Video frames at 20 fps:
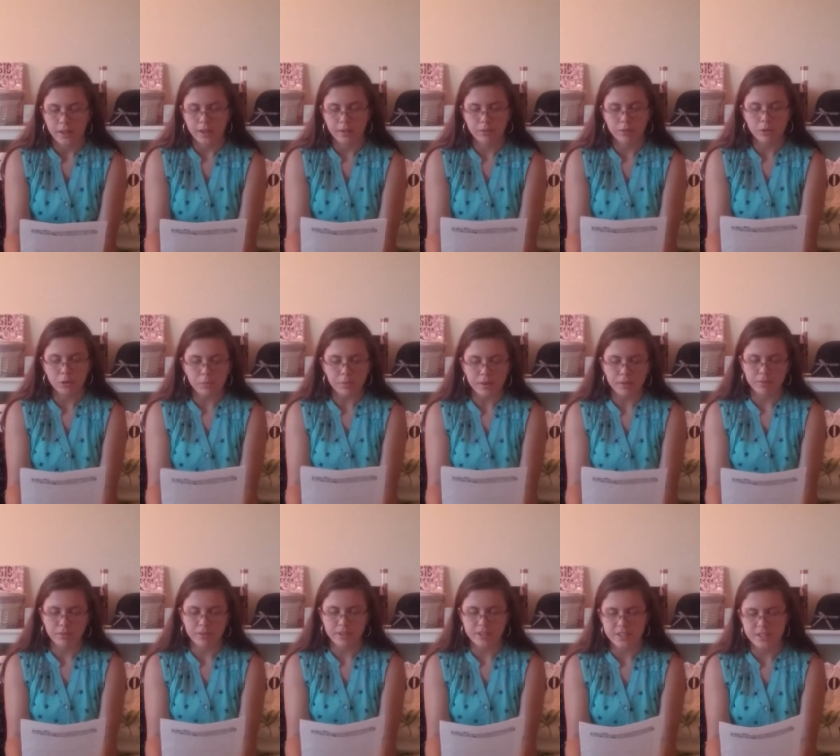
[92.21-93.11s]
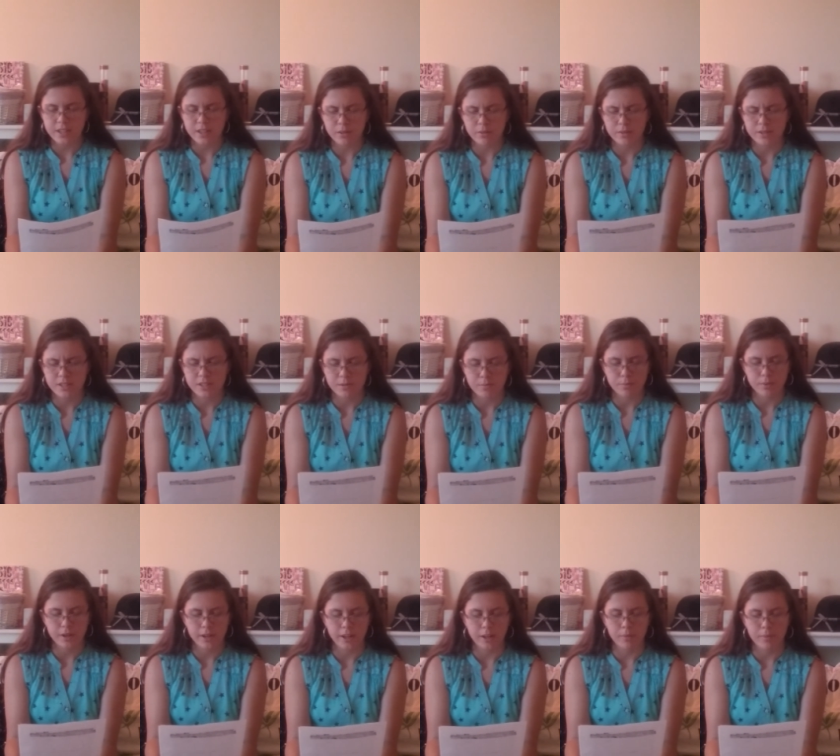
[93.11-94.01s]
If one of my friends had a recent
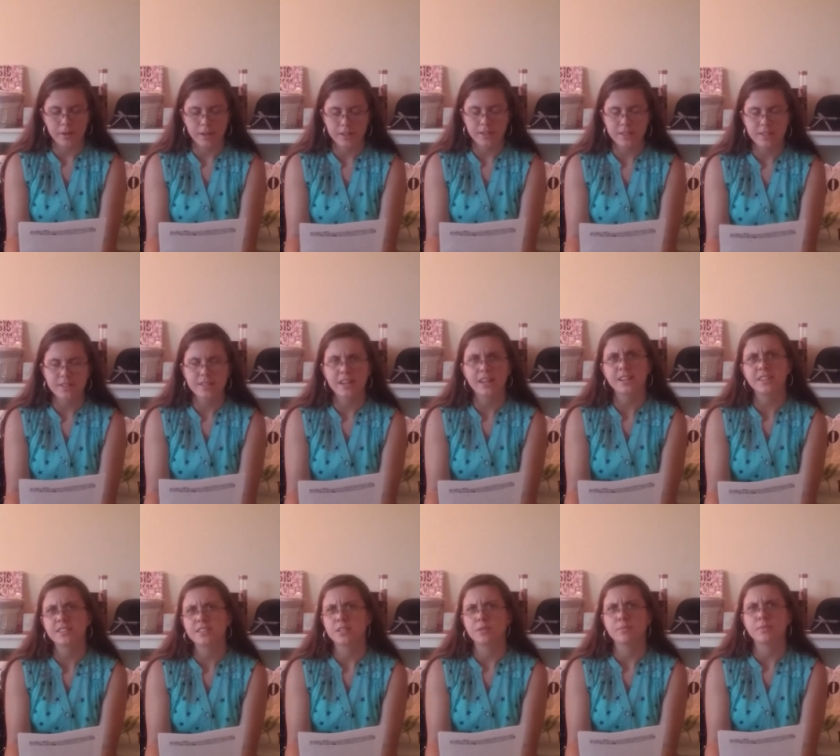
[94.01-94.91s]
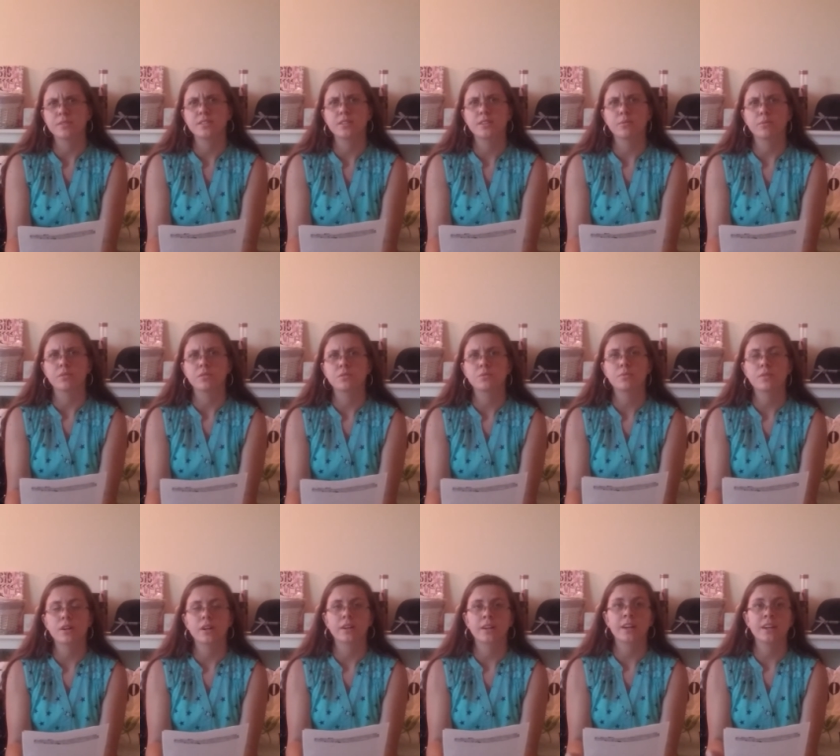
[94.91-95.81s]
breakup, I didn't text them and say what's
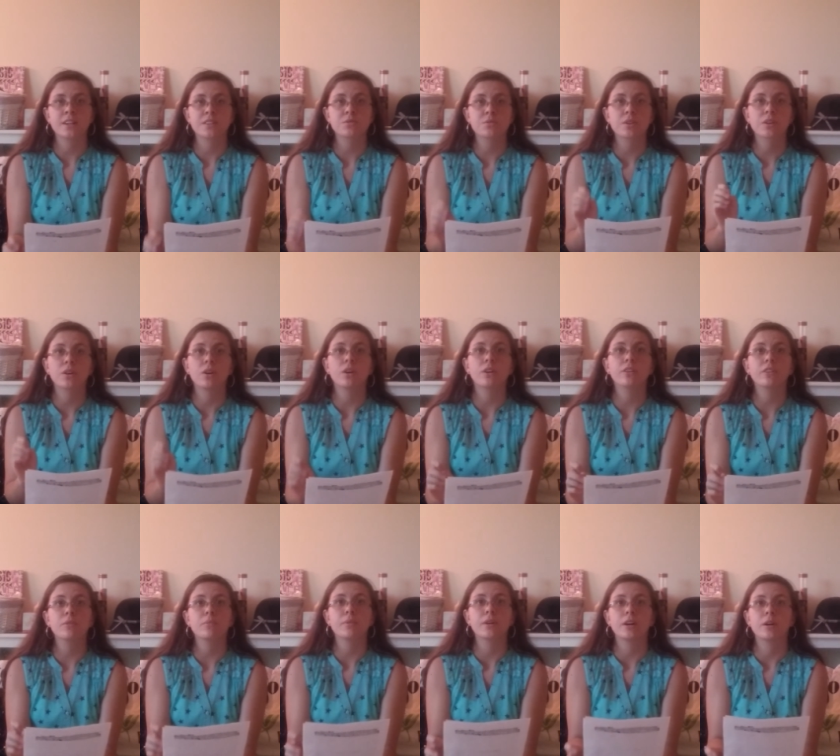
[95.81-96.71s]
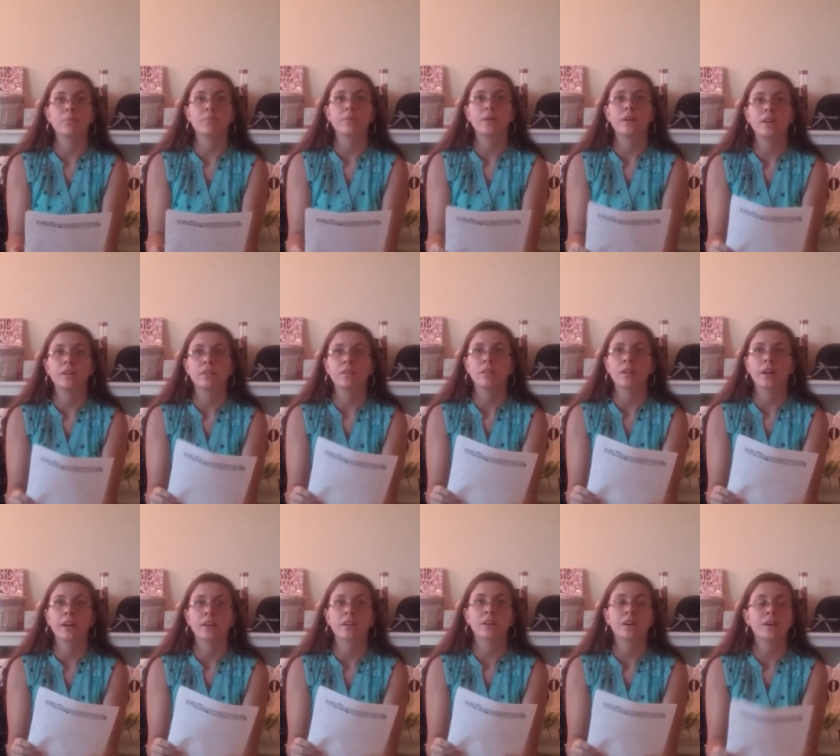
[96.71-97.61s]
wrong. I usually called them up and
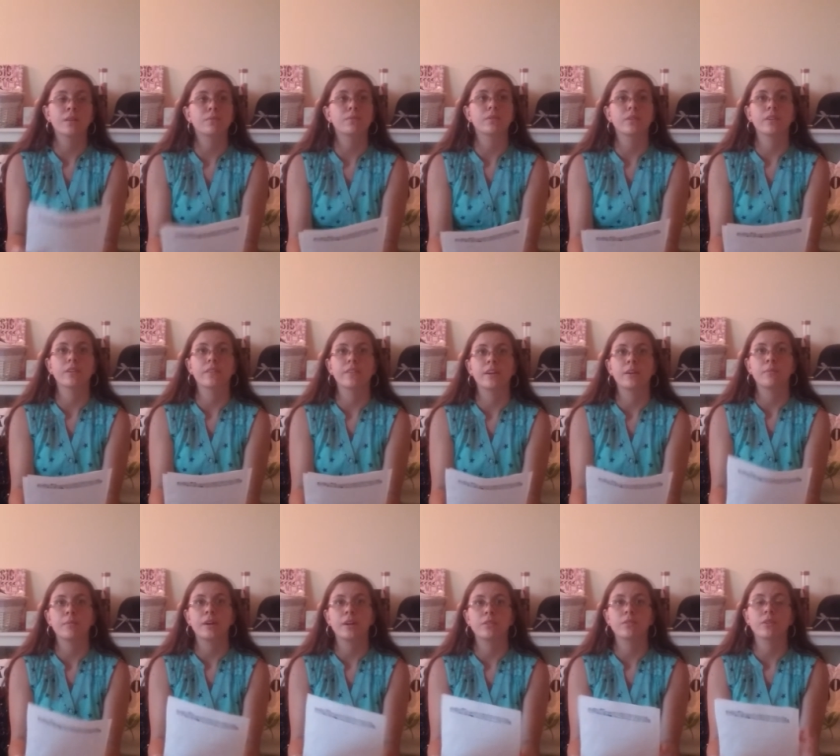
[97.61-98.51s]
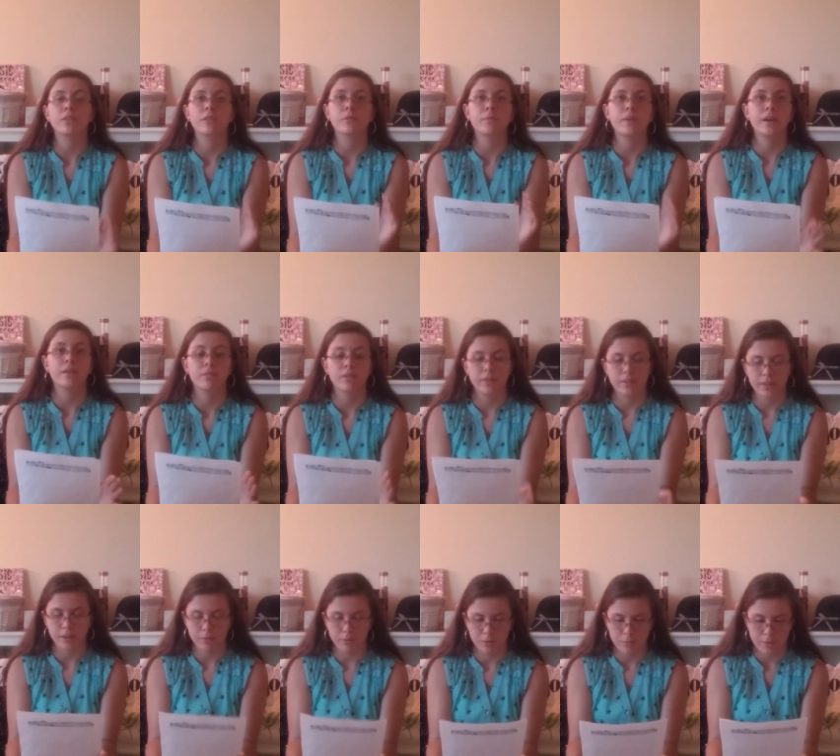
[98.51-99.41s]
I comforted them. I told them
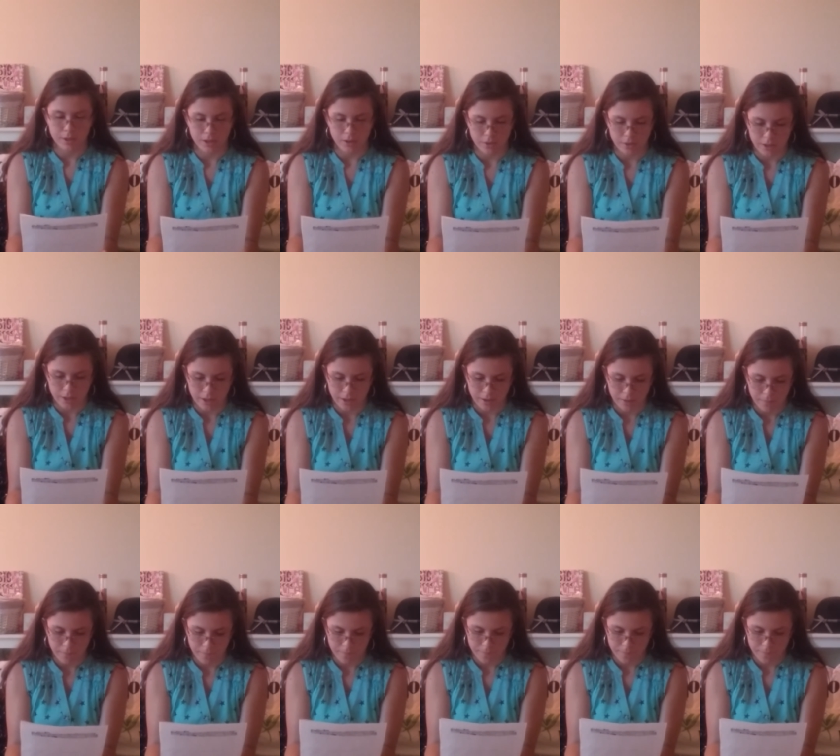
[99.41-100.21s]
everything would be okay.